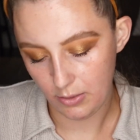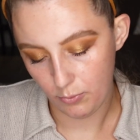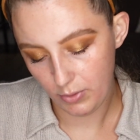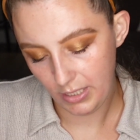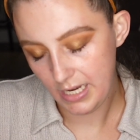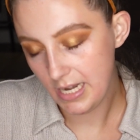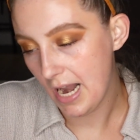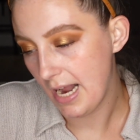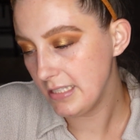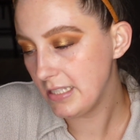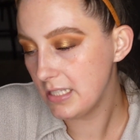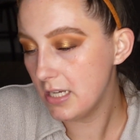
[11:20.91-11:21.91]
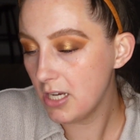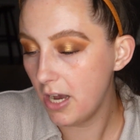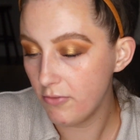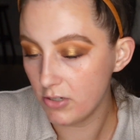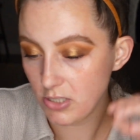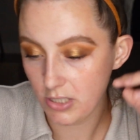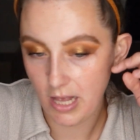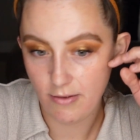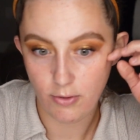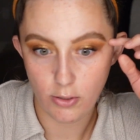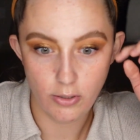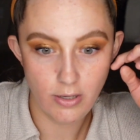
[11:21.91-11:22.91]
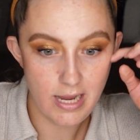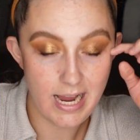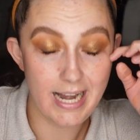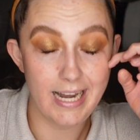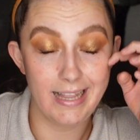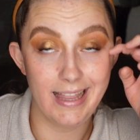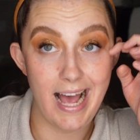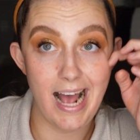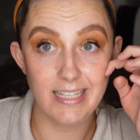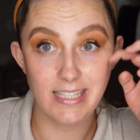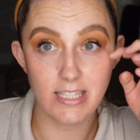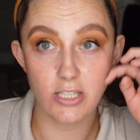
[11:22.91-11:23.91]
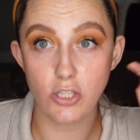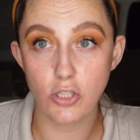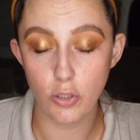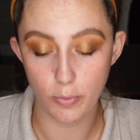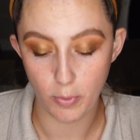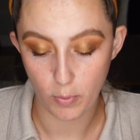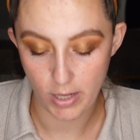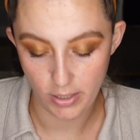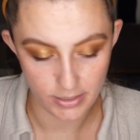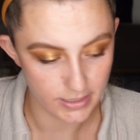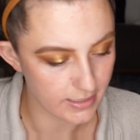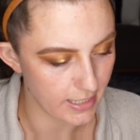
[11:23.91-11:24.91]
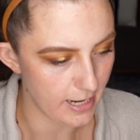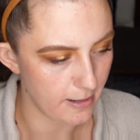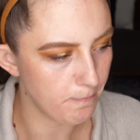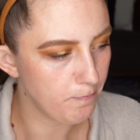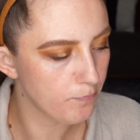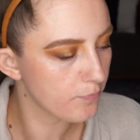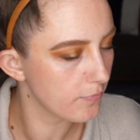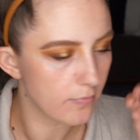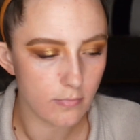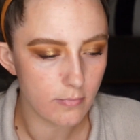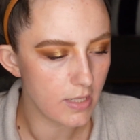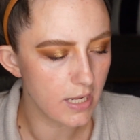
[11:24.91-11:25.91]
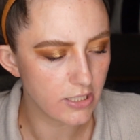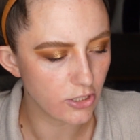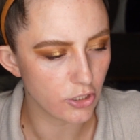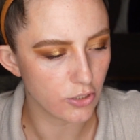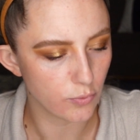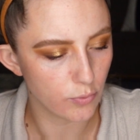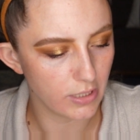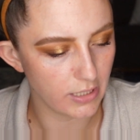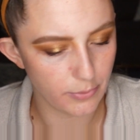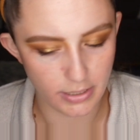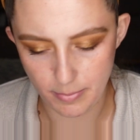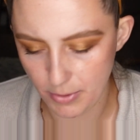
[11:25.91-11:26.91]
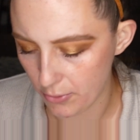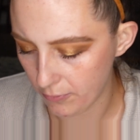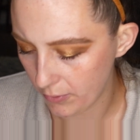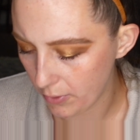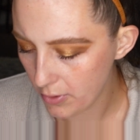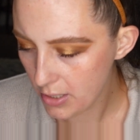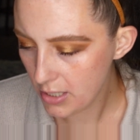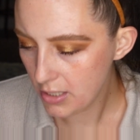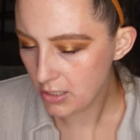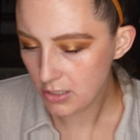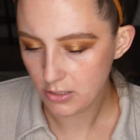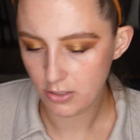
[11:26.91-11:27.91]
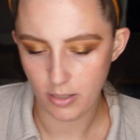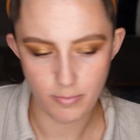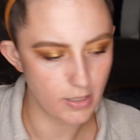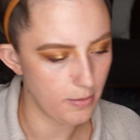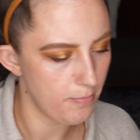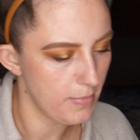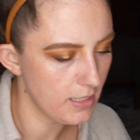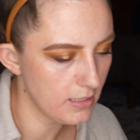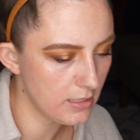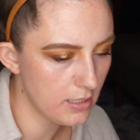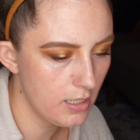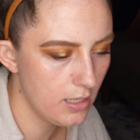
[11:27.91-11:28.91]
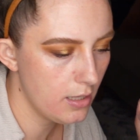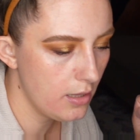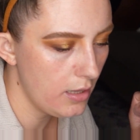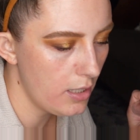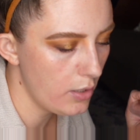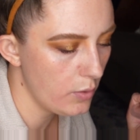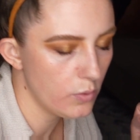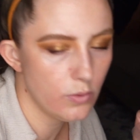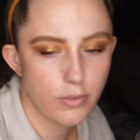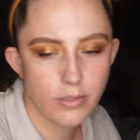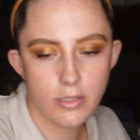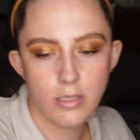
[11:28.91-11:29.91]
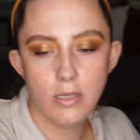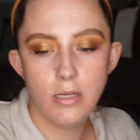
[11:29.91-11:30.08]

a really nice coverage level and it lasts super well on the skin. It's just really, really beautiful. So I'm gonna mix those